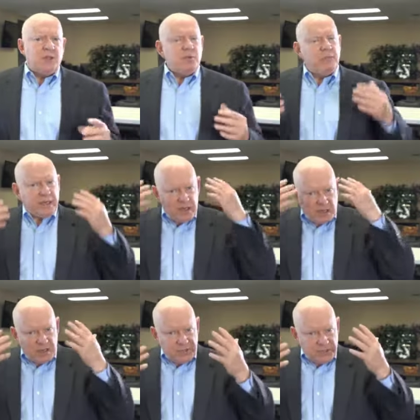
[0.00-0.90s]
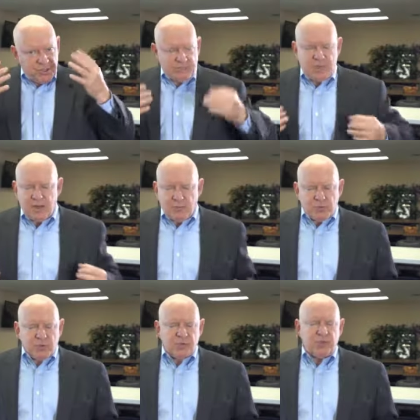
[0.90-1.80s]
So my concept that I
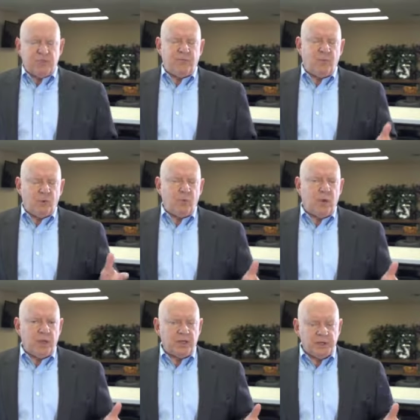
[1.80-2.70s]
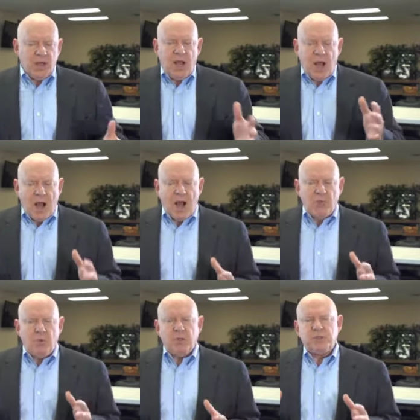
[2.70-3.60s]
was looking for was, I
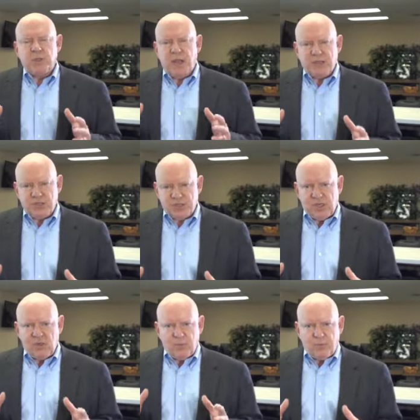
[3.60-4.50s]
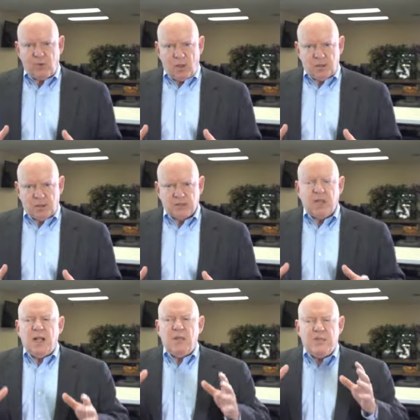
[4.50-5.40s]
want to sell a product
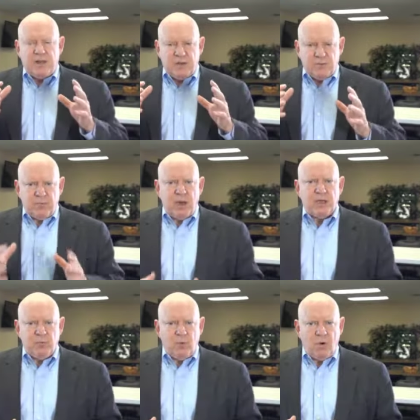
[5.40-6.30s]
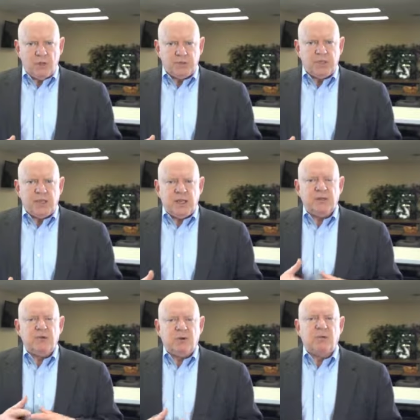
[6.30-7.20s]
that everybody wants
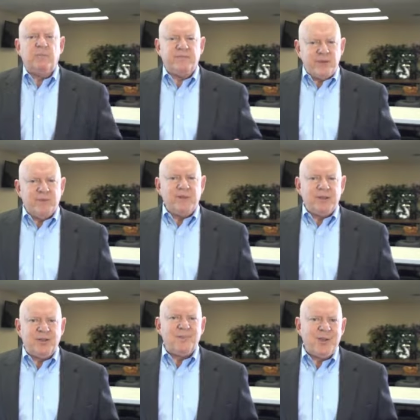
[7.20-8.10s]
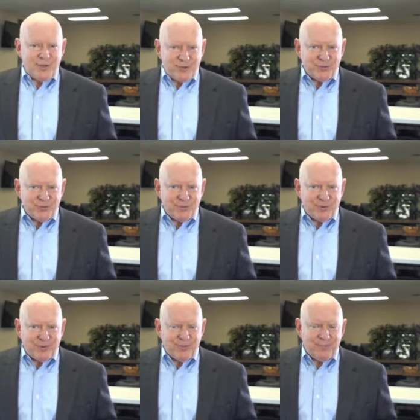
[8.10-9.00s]
and there aren't very many competitors
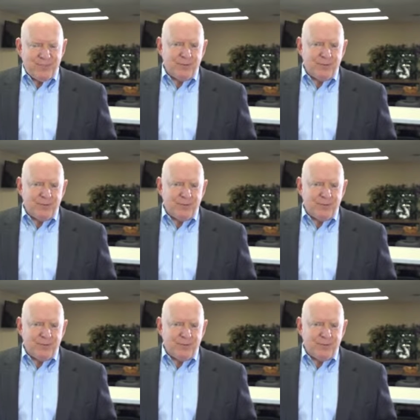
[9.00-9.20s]
for.